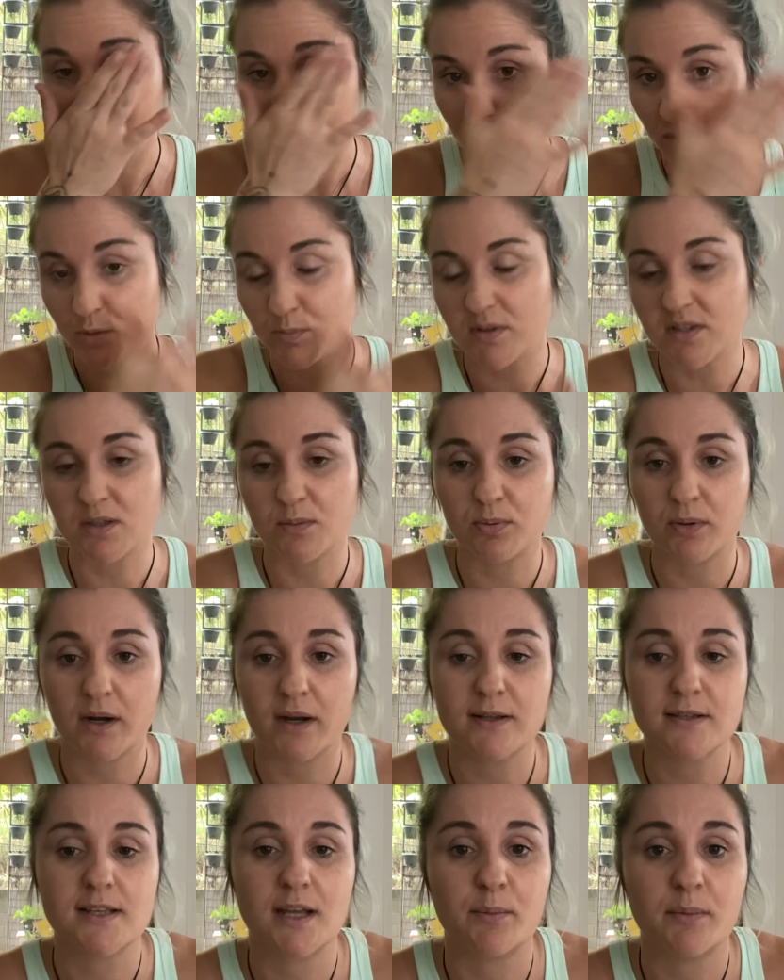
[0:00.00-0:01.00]
You'd be
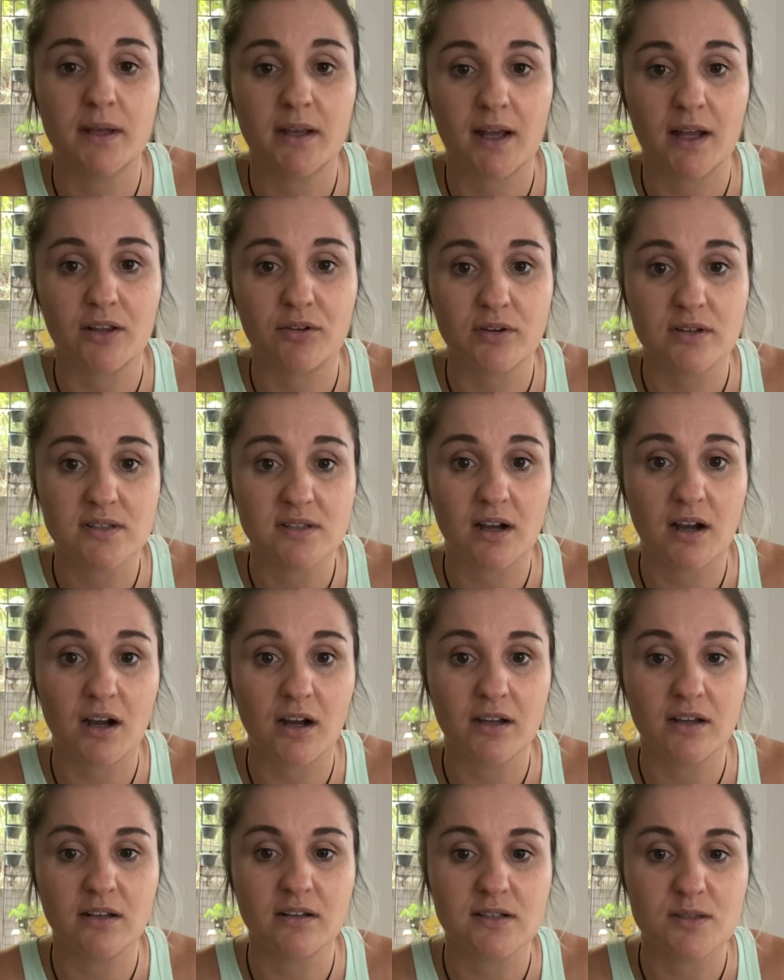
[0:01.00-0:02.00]
surprised how many calories
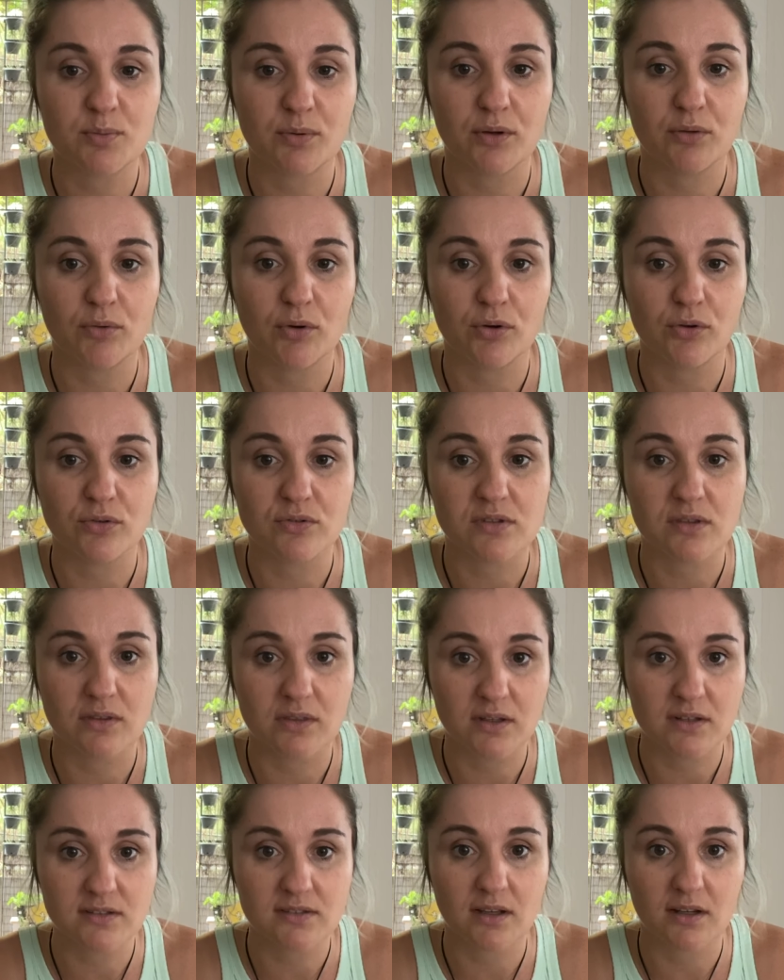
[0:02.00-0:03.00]
are in spring rolls and
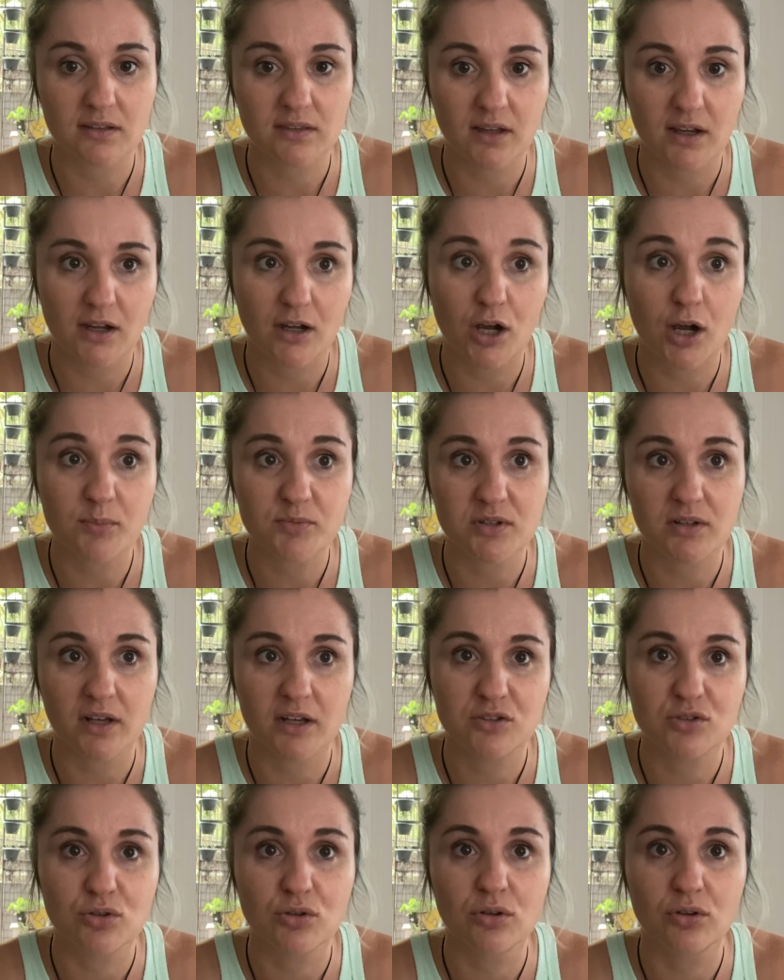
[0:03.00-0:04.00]
things like that, up to
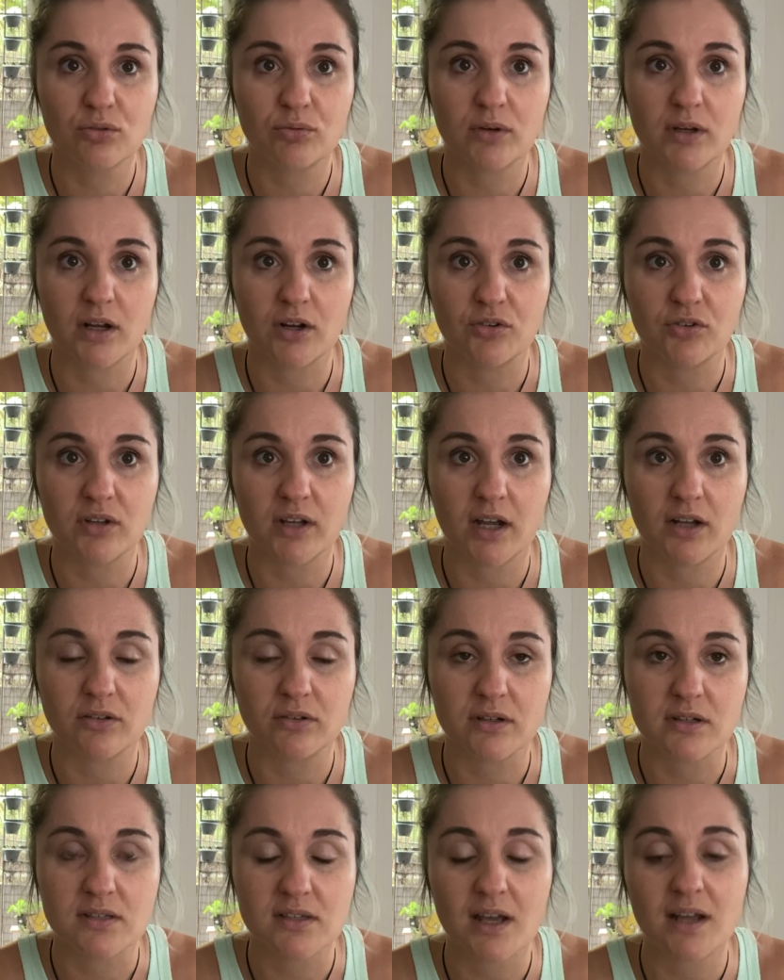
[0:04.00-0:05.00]
like 200 to 300
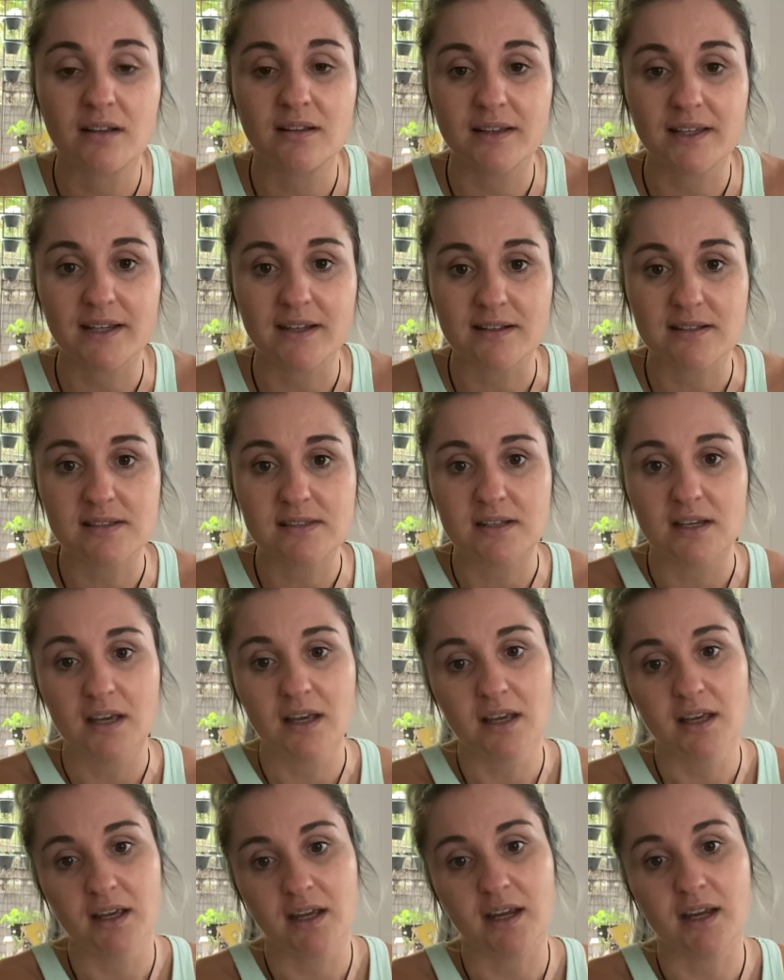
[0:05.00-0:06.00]
calories at least
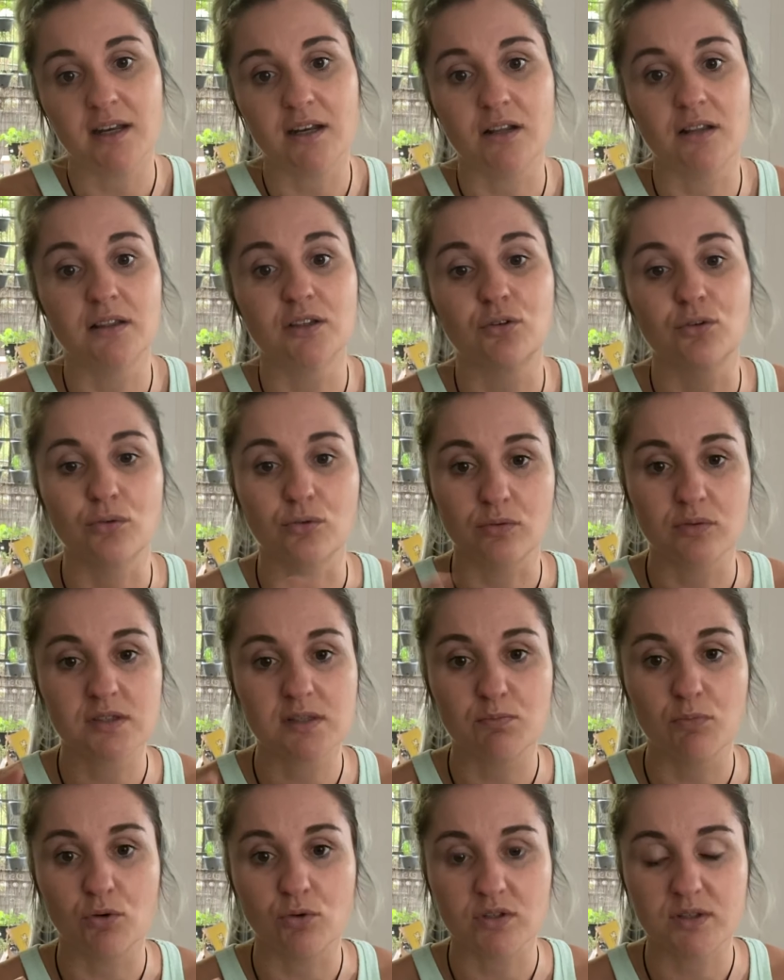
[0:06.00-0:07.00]
in a little
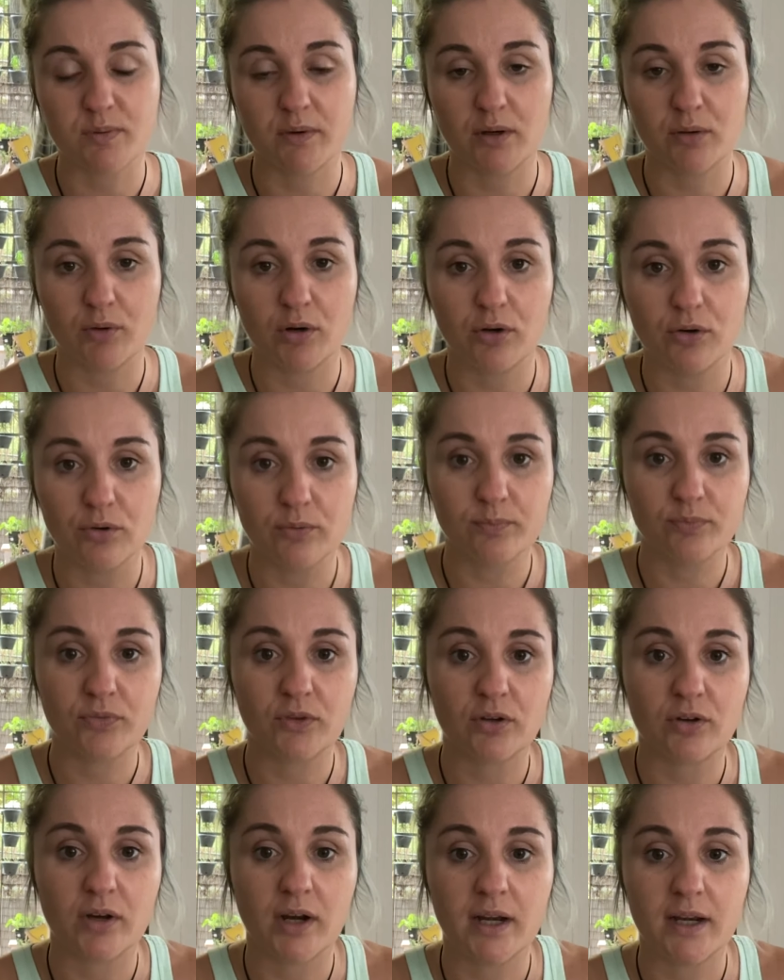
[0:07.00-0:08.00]
small spring roll.
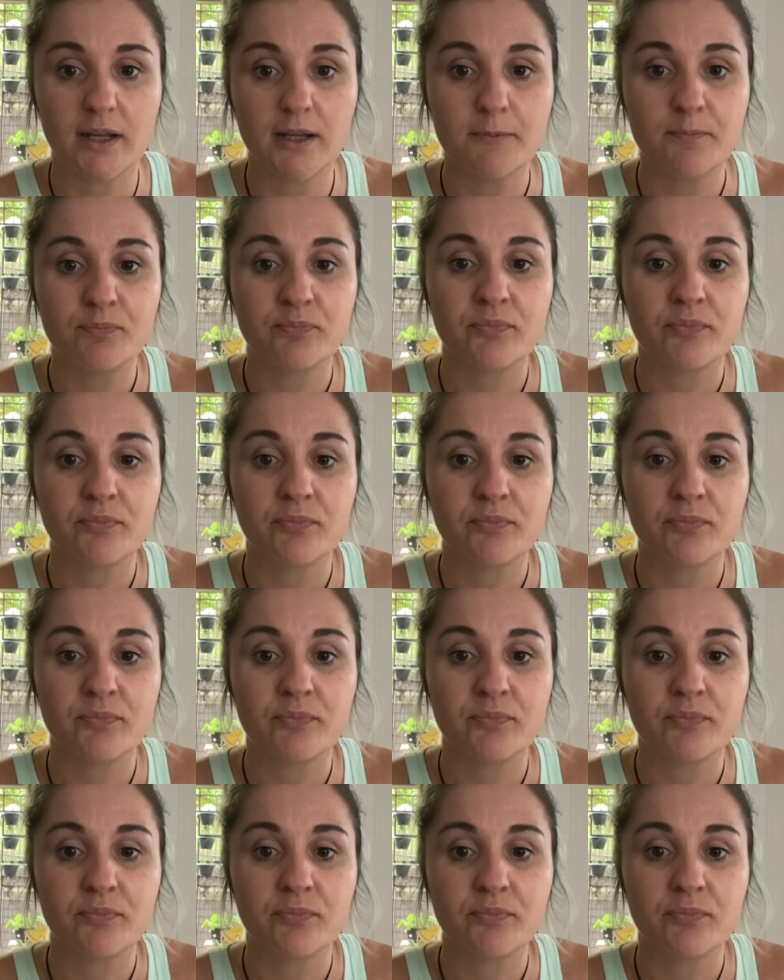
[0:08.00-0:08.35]
Alrighty.